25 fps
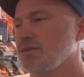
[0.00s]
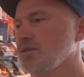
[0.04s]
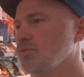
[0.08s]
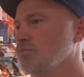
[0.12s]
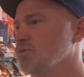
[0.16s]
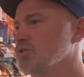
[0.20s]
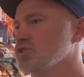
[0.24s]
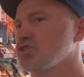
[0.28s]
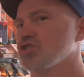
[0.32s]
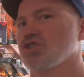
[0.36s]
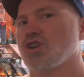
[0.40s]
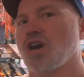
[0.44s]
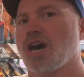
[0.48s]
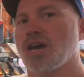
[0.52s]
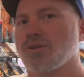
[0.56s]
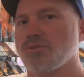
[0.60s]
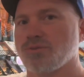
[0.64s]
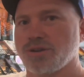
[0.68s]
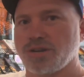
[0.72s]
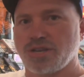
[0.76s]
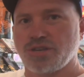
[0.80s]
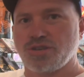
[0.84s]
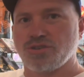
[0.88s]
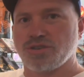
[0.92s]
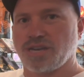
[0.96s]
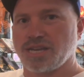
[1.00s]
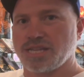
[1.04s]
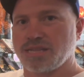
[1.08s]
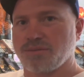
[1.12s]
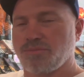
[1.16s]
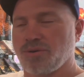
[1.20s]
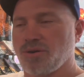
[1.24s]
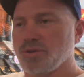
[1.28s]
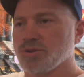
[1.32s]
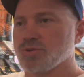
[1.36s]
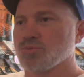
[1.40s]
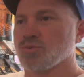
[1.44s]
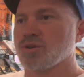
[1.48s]
What genre did you like the
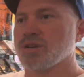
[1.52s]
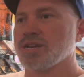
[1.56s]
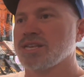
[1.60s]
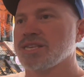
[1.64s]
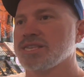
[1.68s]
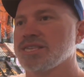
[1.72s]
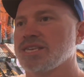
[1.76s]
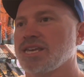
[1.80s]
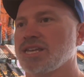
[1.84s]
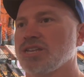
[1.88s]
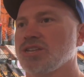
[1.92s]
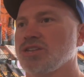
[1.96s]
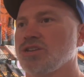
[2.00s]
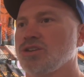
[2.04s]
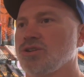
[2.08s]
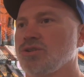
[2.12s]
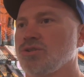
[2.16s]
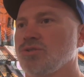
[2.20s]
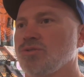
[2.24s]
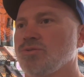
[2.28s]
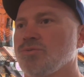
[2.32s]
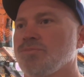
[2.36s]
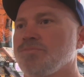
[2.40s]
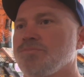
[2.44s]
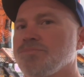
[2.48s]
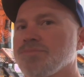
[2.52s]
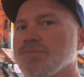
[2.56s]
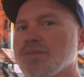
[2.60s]
most? We're going to send you